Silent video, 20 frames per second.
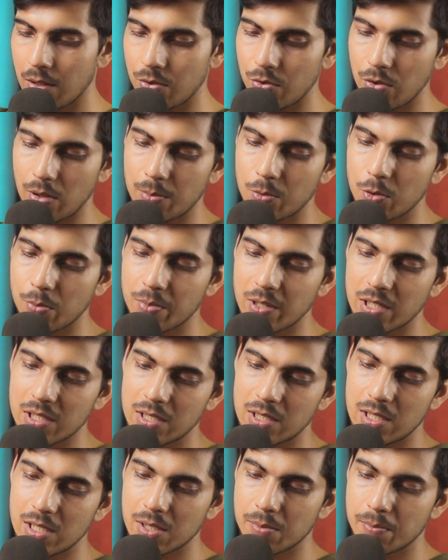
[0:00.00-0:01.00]
You have to
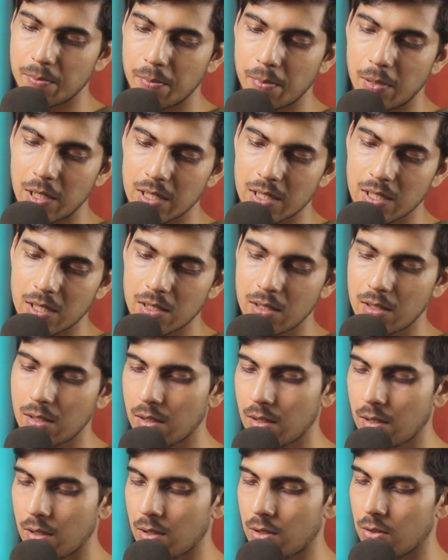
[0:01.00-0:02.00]
press this button
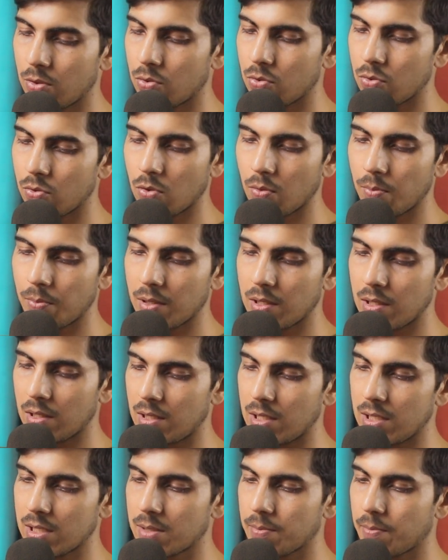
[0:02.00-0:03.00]
to open
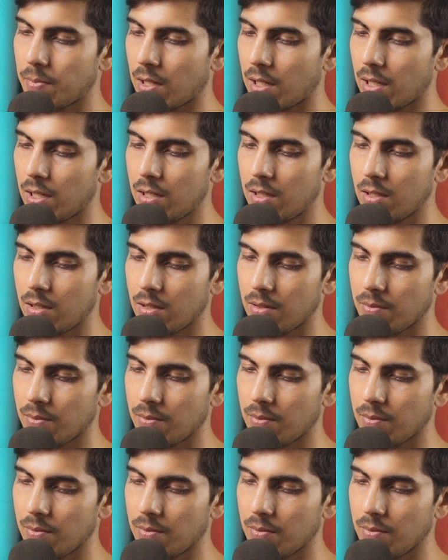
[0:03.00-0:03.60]
this part,